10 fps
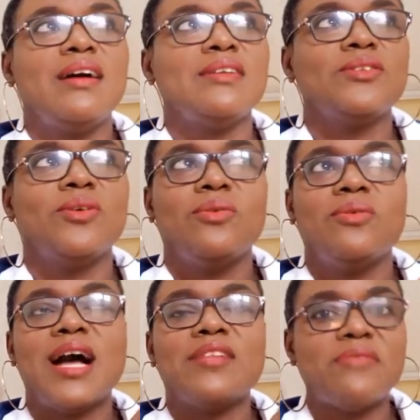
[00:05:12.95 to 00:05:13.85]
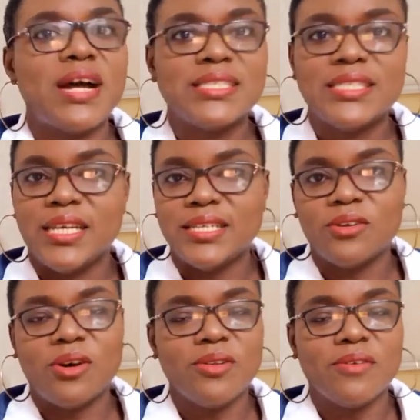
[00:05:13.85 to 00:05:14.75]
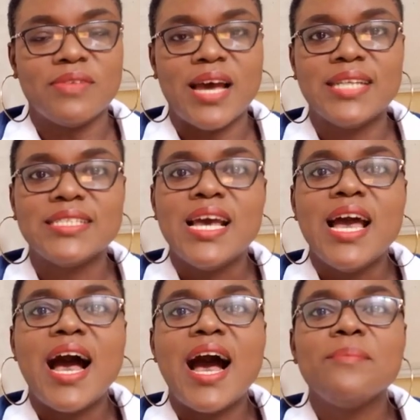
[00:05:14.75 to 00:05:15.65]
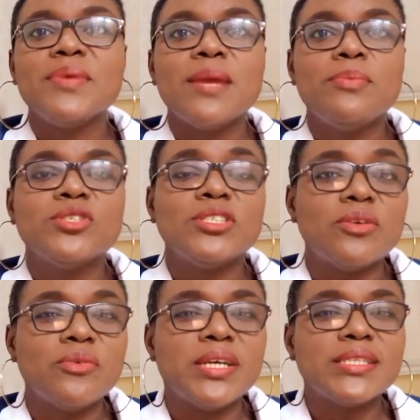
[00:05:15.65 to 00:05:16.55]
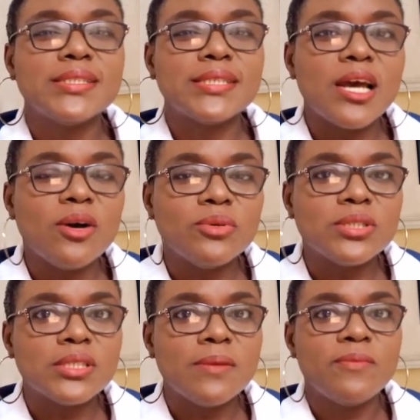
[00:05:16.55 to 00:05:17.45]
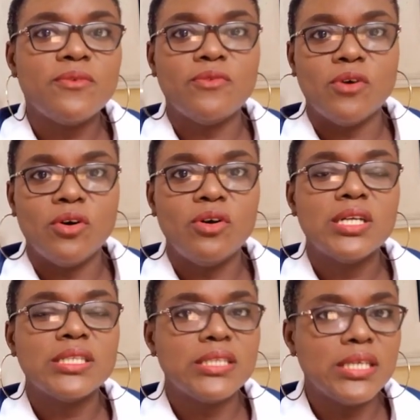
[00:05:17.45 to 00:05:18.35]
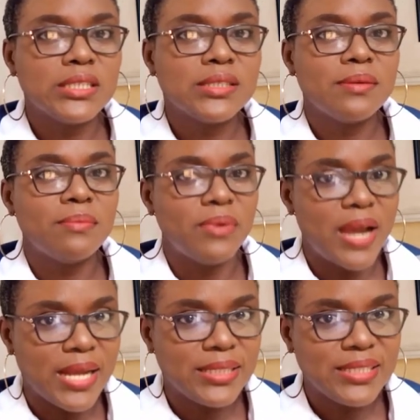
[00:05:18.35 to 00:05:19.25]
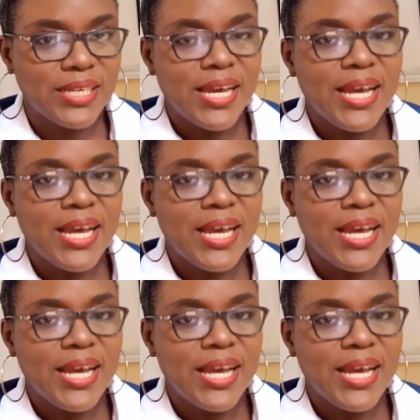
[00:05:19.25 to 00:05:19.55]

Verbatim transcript: you know, advantage and all of that, and be able to generate sales for this brand.